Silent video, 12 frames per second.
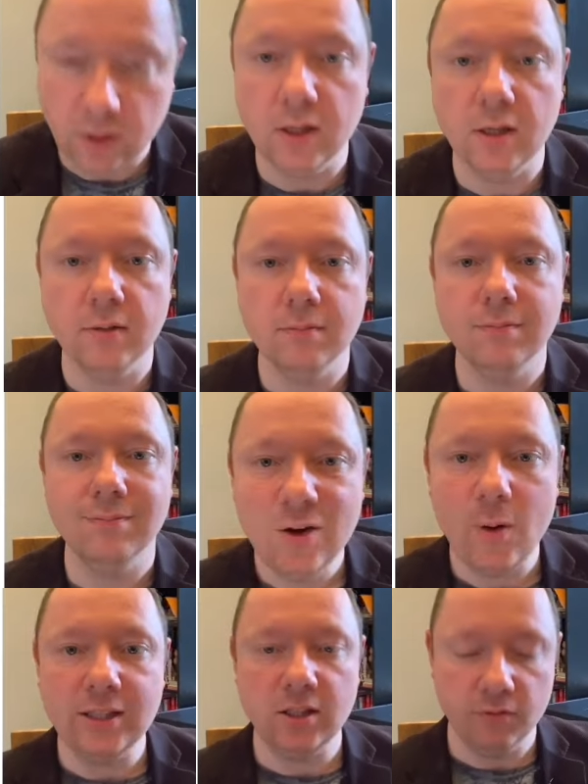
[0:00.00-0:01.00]
done.
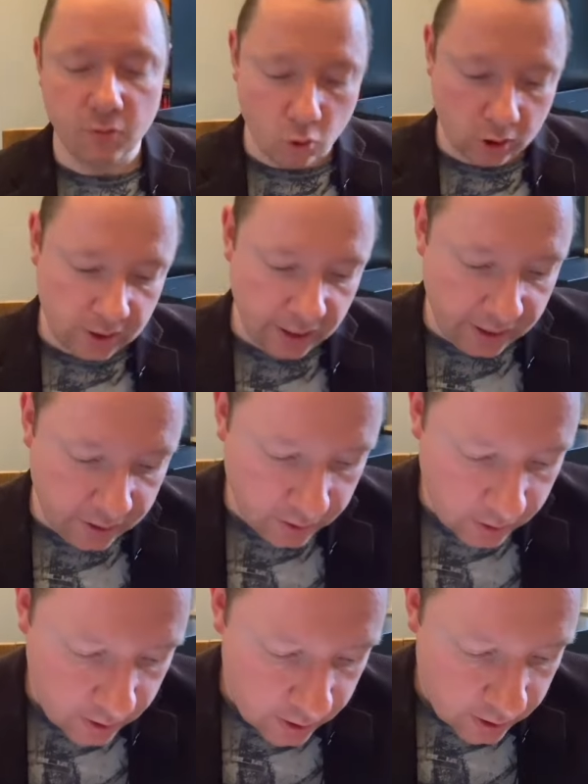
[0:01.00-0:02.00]
Question 14,
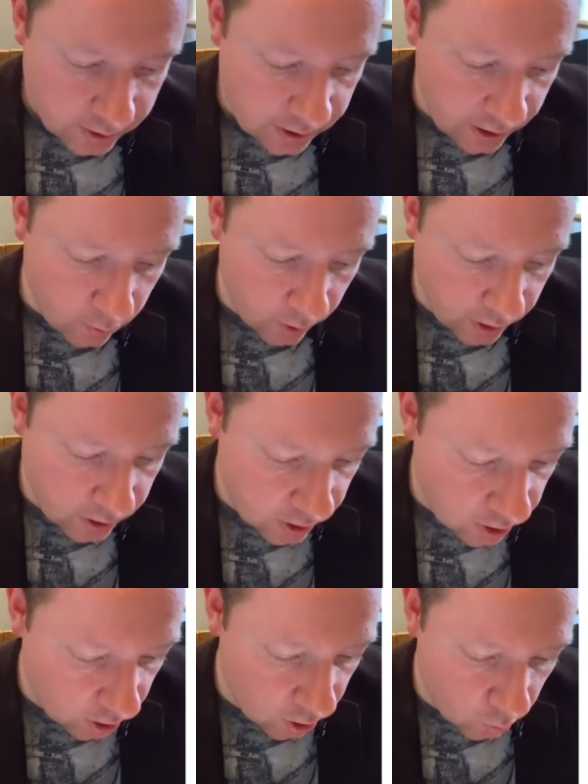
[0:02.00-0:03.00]
C1 is the
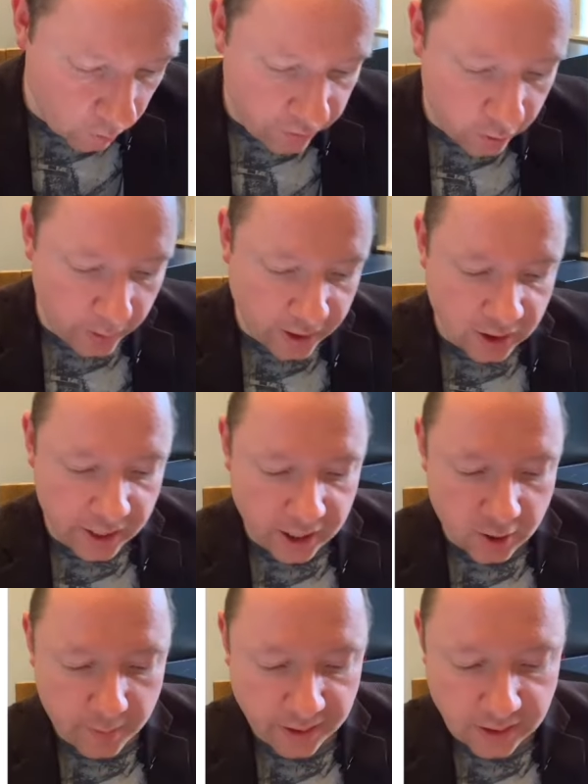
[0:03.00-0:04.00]
circle with equation
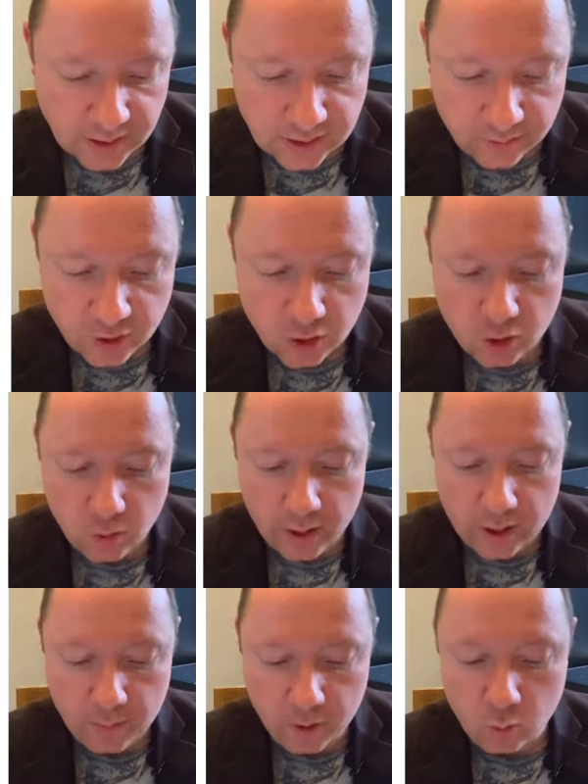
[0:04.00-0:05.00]
x minus 7
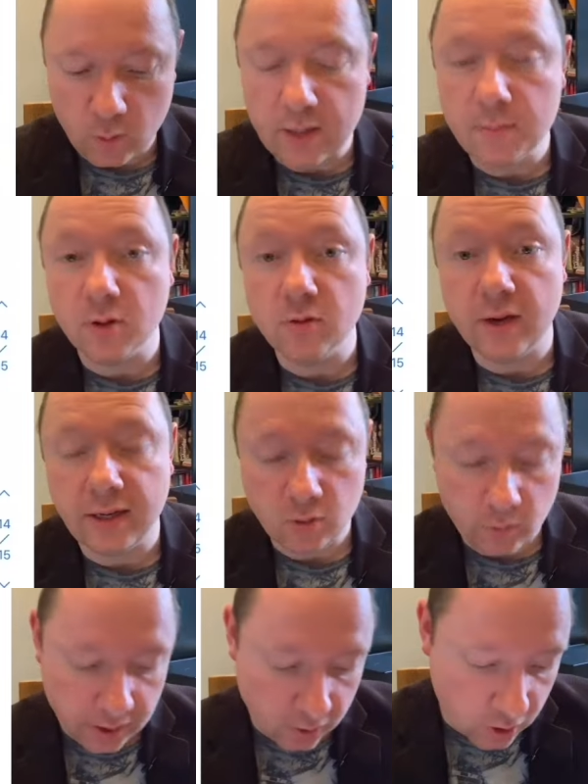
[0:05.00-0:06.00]
squared plus y plus 5
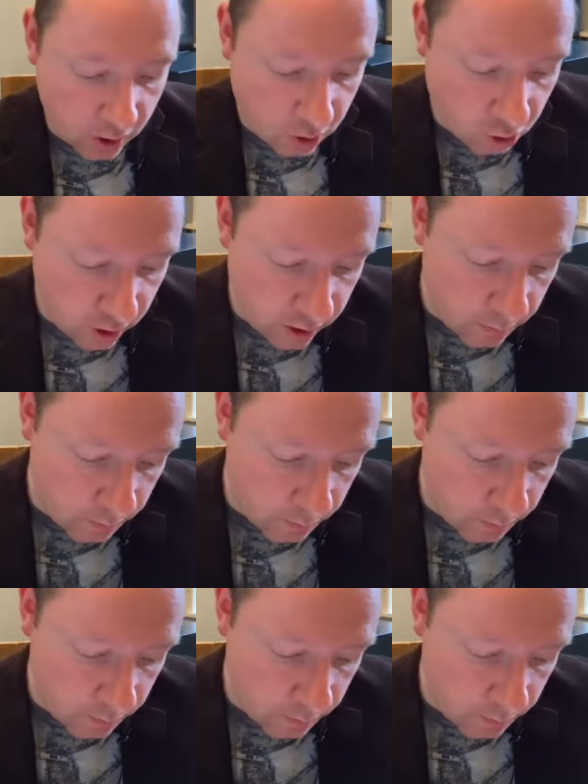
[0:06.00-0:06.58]
squared equals 100.